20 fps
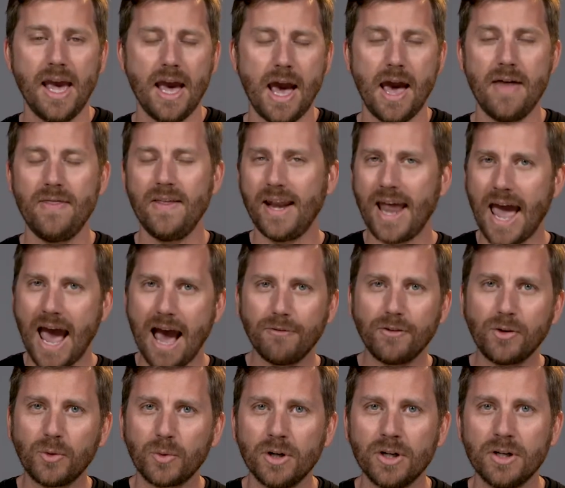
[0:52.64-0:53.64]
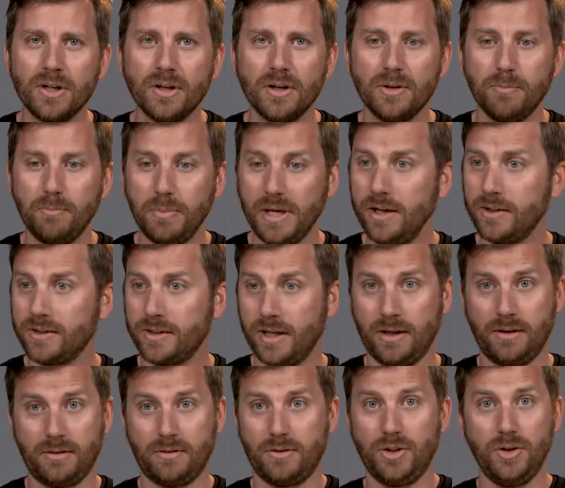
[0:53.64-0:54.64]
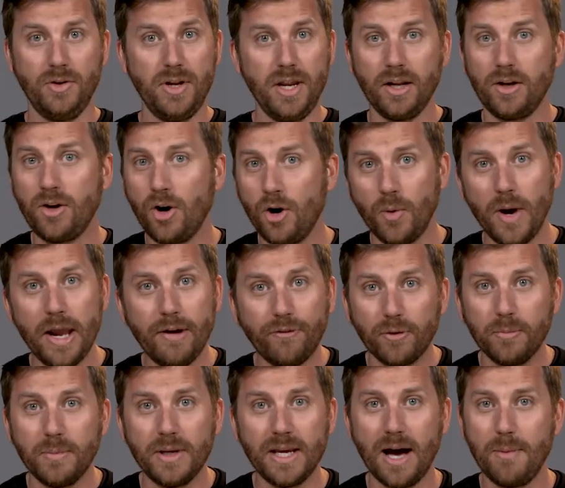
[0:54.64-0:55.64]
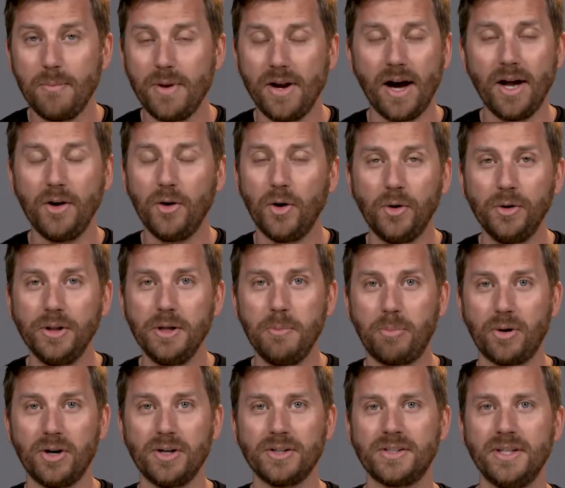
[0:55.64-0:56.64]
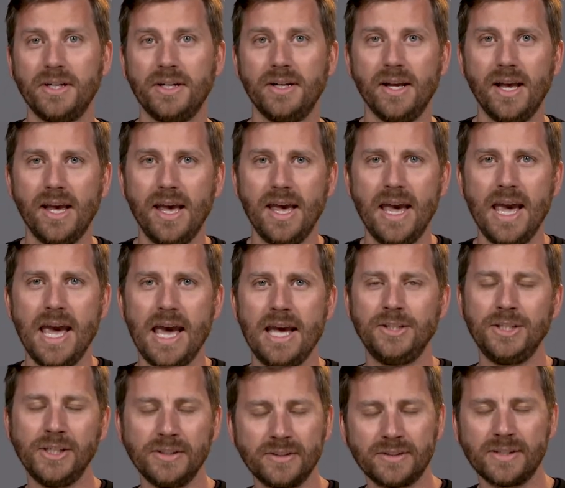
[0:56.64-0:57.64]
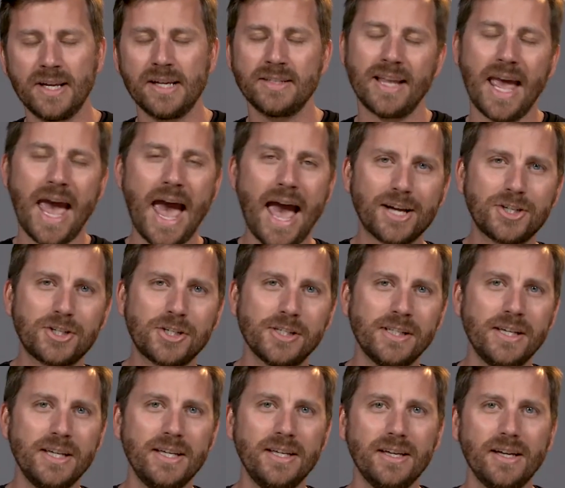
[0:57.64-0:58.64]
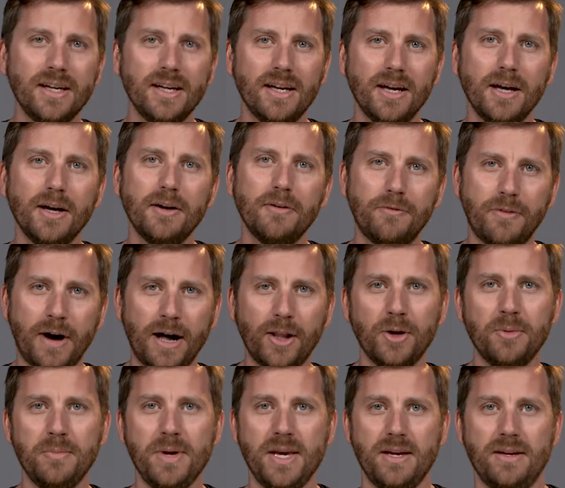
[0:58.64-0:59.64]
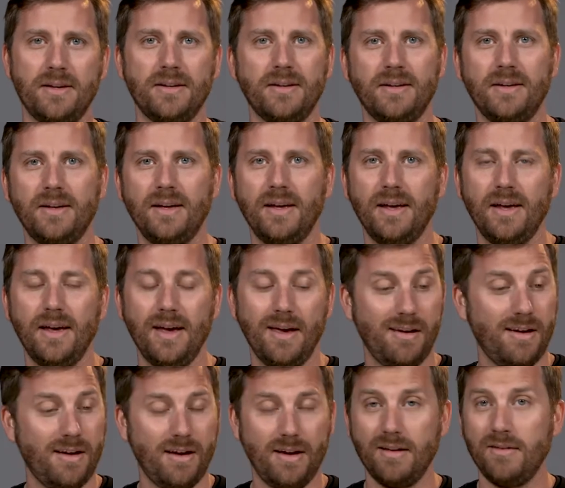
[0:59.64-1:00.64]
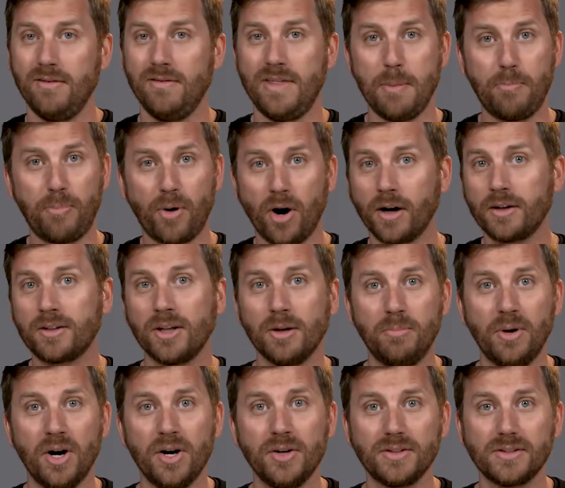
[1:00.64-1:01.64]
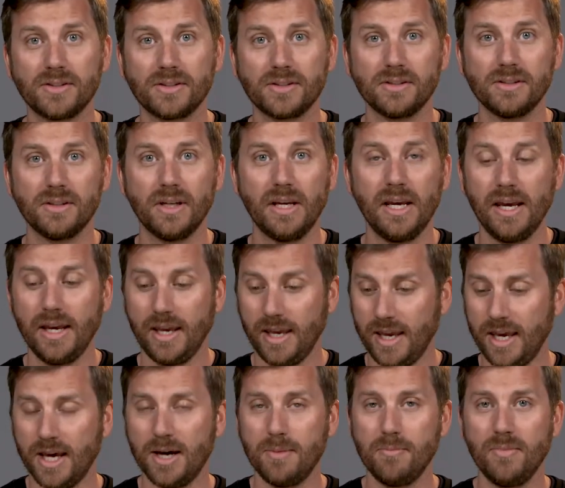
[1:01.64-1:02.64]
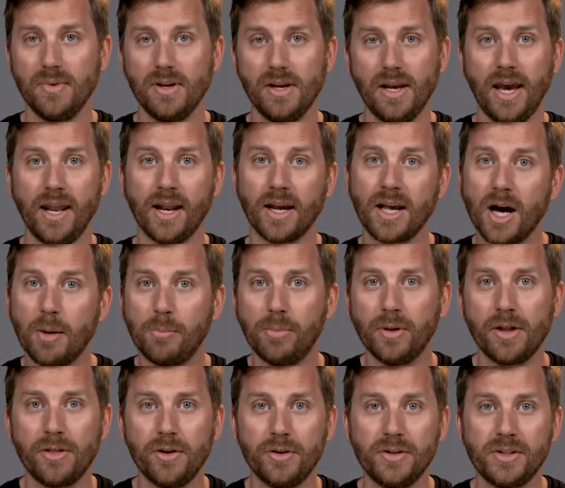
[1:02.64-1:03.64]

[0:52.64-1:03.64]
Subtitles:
And then afterward, Peter's like, you need to go away from me. I'm an unholy person. And Jesus says, actually, follow me. They parked their boats, him and a couple other